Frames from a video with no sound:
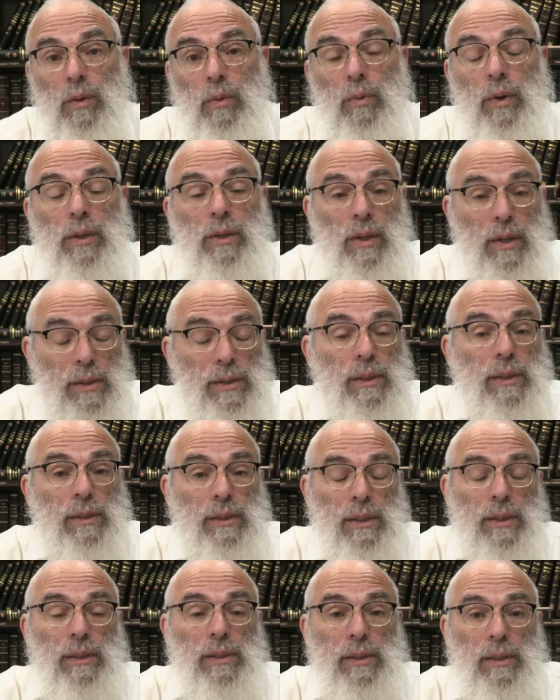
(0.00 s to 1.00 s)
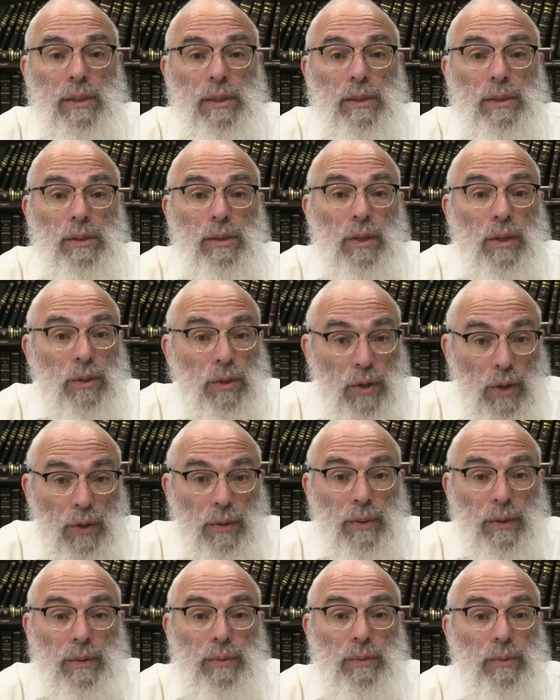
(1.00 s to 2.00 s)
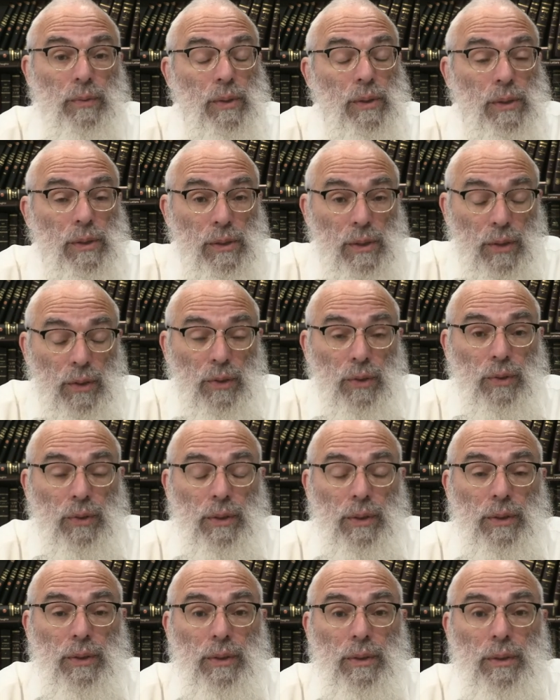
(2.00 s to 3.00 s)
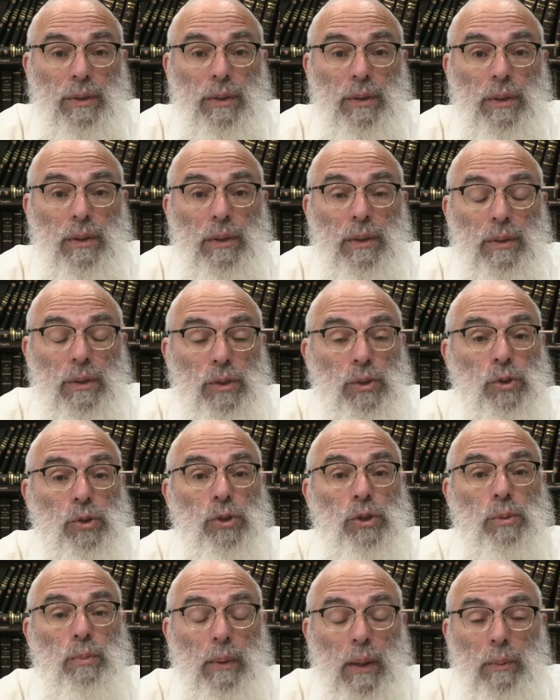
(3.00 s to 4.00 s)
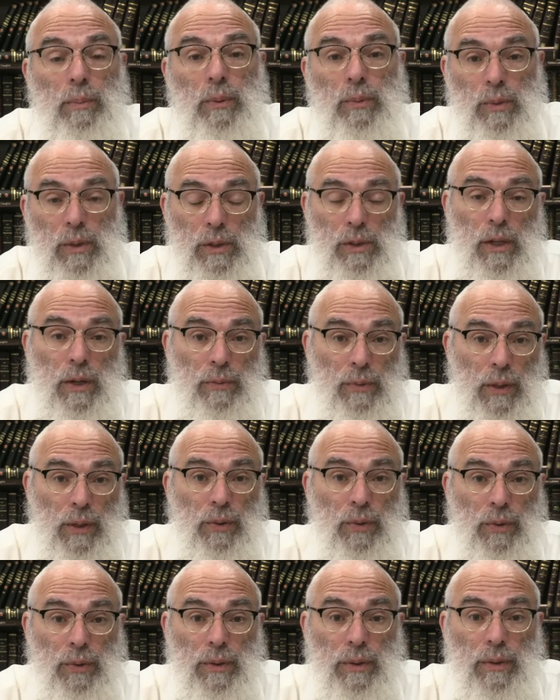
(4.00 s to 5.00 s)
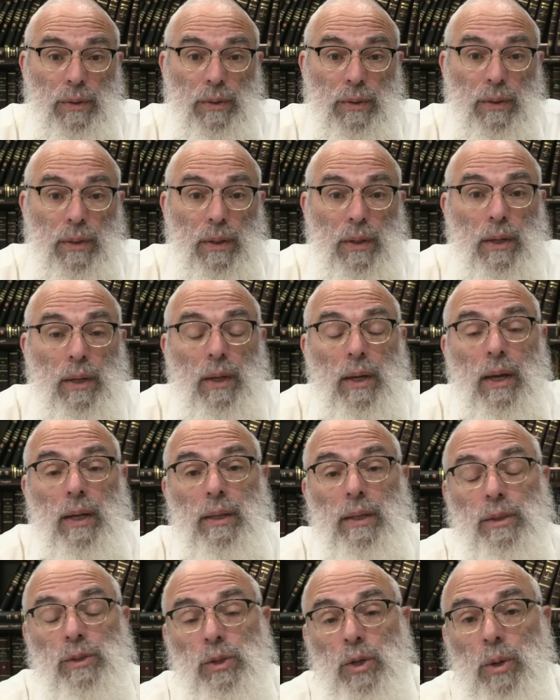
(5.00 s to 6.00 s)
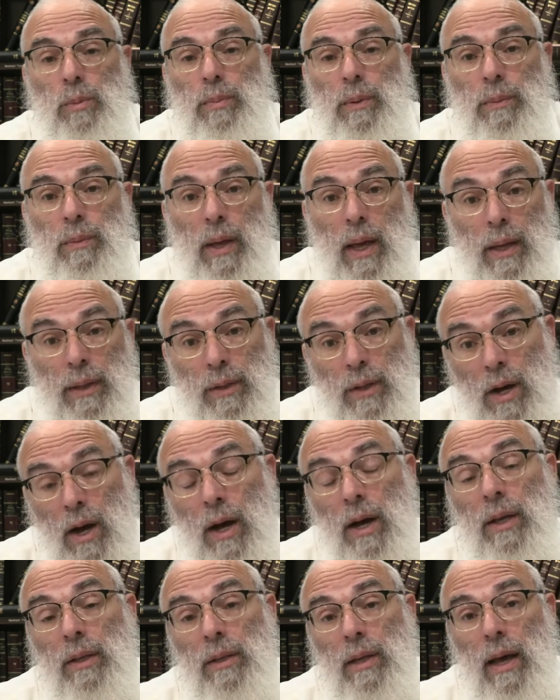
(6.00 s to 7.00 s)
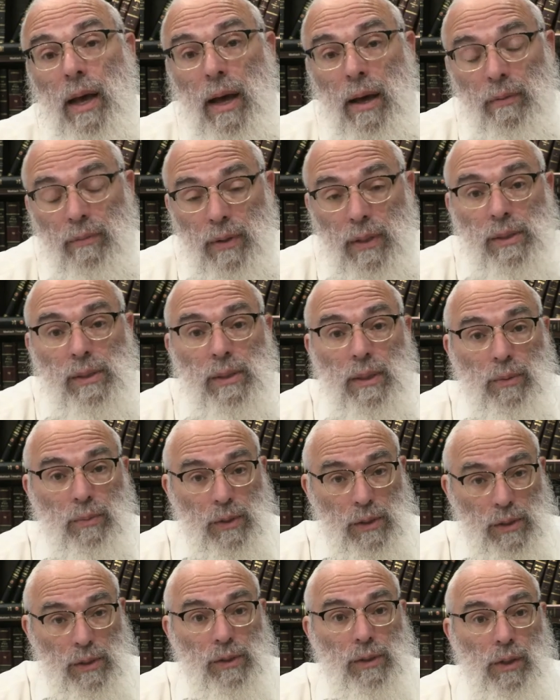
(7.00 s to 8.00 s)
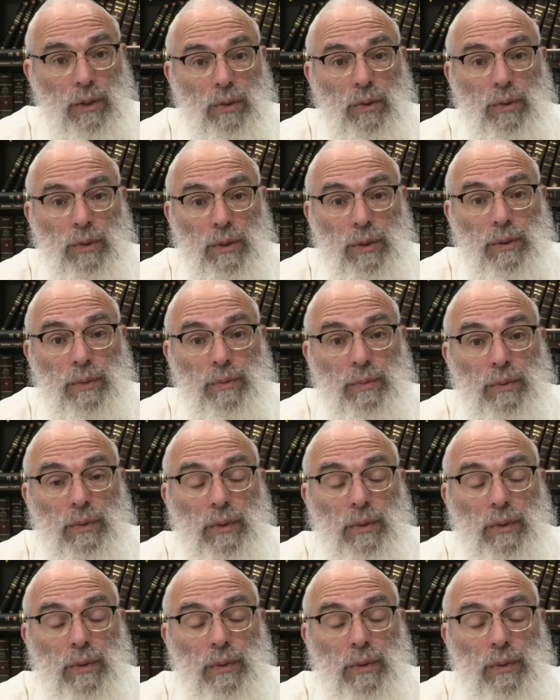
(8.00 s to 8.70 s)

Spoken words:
What does exist is the Torah, which is eternal, the Jewish people, which are eternal. And let's hope, and God, obviously, which is eternal.